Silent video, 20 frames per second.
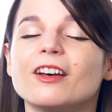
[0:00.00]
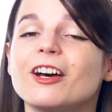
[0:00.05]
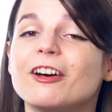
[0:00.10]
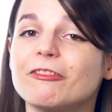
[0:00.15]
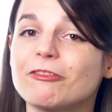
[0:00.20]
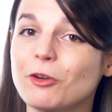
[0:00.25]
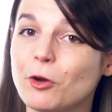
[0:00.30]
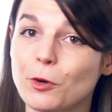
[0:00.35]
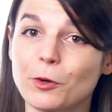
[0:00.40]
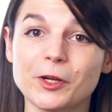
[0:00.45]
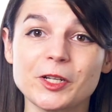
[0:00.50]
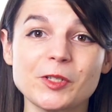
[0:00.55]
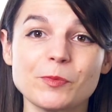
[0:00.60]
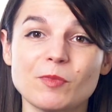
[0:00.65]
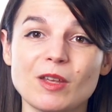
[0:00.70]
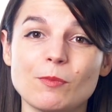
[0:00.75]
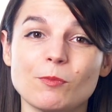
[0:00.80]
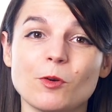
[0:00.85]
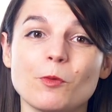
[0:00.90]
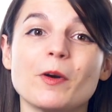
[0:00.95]
Of course,
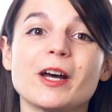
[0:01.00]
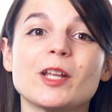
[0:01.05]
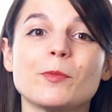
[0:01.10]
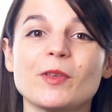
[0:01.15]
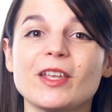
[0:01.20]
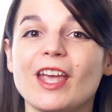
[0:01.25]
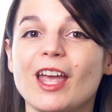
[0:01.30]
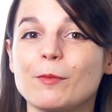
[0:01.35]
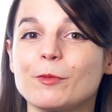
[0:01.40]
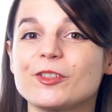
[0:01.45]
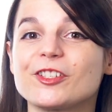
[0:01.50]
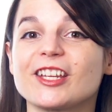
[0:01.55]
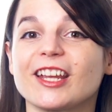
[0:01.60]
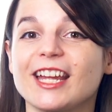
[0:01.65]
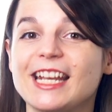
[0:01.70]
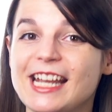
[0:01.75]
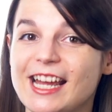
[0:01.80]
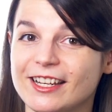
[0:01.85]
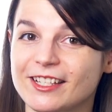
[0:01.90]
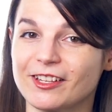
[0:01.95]
people want to be able to
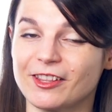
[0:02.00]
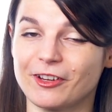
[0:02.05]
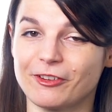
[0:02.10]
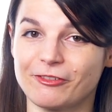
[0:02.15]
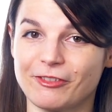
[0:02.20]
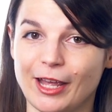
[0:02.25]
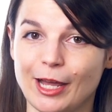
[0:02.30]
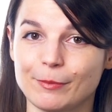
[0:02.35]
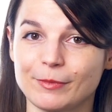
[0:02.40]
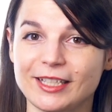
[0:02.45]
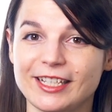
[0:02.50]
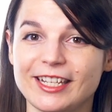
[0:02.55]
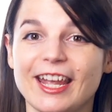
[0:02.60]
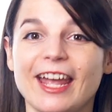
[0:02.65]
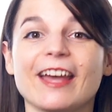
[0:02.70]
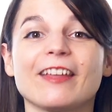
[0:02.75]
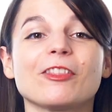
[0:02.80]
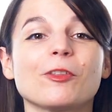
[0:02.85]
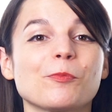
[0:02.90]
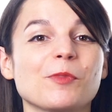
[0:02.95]
connect to their family
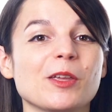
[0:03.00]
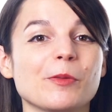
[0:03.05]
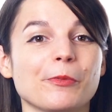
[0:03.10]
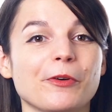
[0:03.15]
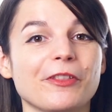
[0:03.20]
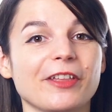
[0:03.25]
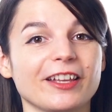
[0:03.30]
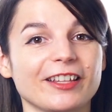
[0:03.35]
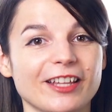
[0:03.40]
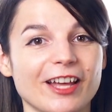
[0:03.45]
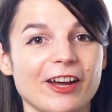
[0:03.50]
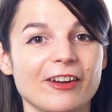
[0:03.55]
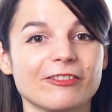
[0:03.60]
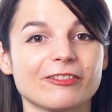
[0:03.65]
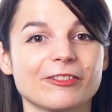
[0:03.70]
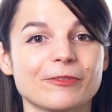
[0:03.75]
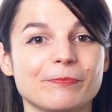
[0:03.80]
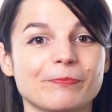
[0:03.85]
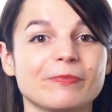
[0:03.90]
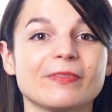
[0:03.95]
and the people they love.
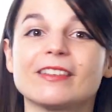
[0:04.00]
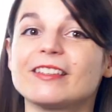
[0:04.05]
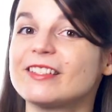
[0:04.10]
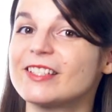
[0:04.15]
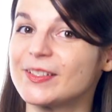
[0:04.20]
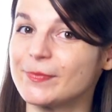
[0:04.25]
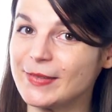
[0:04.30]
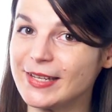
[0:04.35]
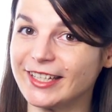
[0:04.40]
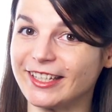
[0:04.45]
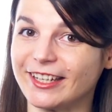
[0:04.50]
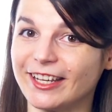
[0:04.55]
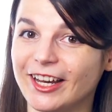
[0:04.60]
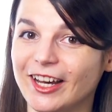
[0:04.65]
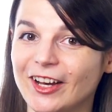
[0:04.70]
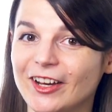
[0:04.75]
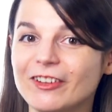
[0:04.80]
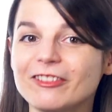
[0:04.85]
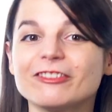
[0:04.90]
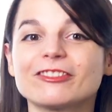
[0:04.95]
Speaking
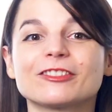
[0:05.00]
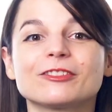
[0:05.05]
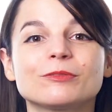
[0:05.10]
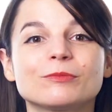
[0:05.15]
of,